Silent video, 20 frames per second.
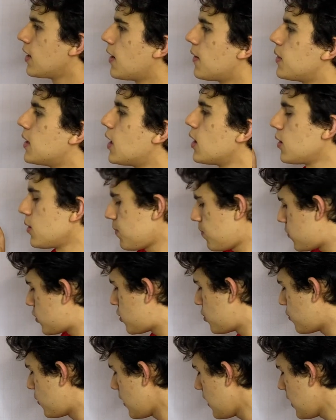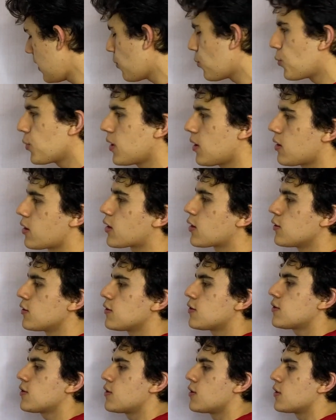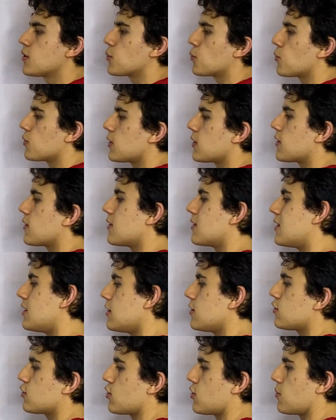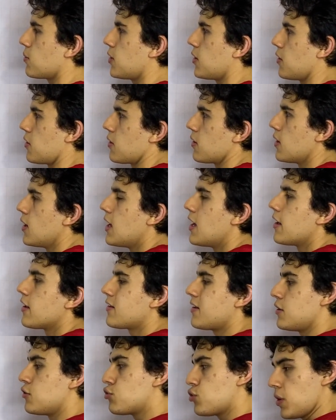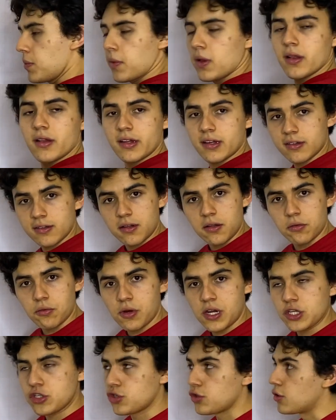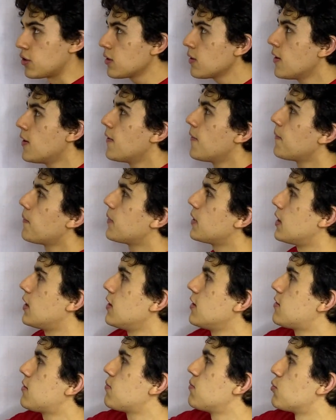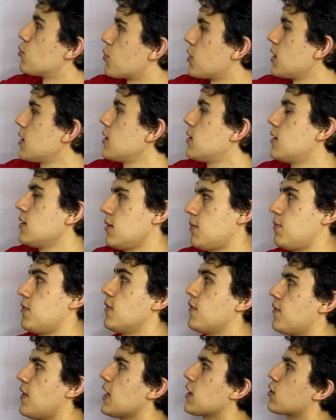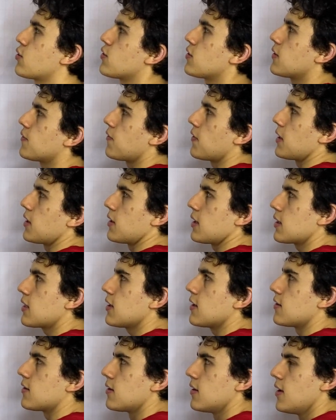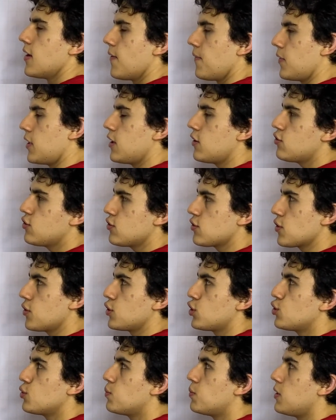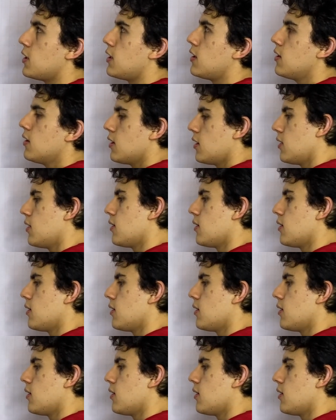Now, today we are concerned with this term here. Centripetal acceleration is really the vectors defined like this. It's just going to be